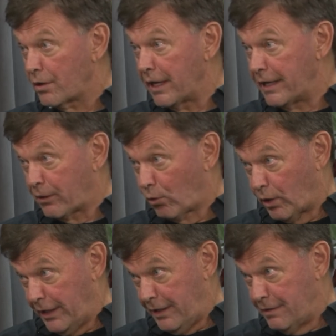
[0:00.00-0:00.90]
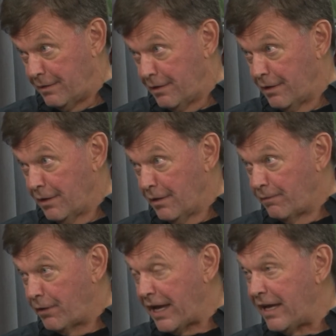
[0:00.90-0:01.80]
They get credit
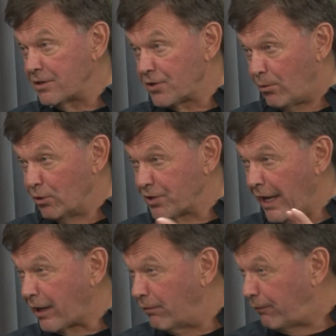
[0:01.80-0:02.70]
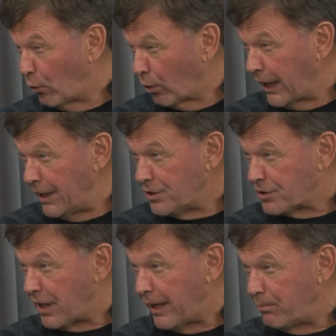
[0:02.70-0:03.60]
for that. It's almost like a 4-H type